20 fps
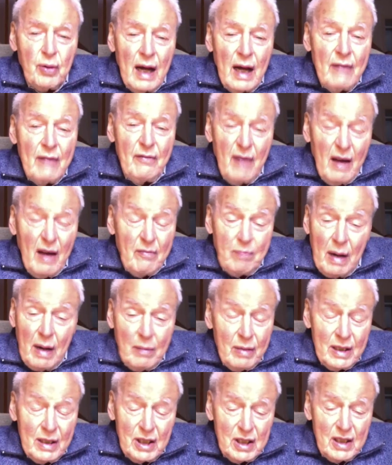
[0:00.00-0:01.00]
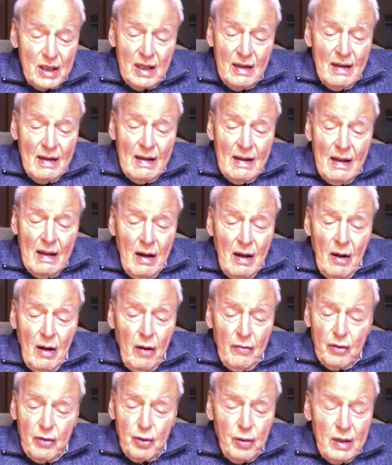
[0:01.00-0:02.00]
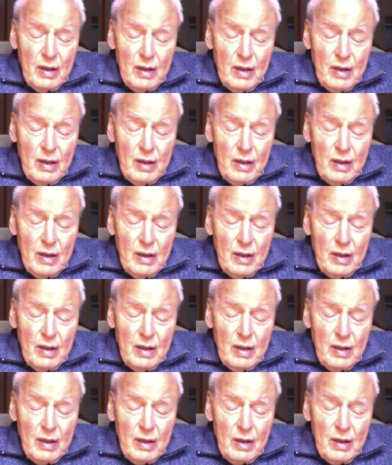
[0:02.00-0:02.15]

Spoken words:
I published over 20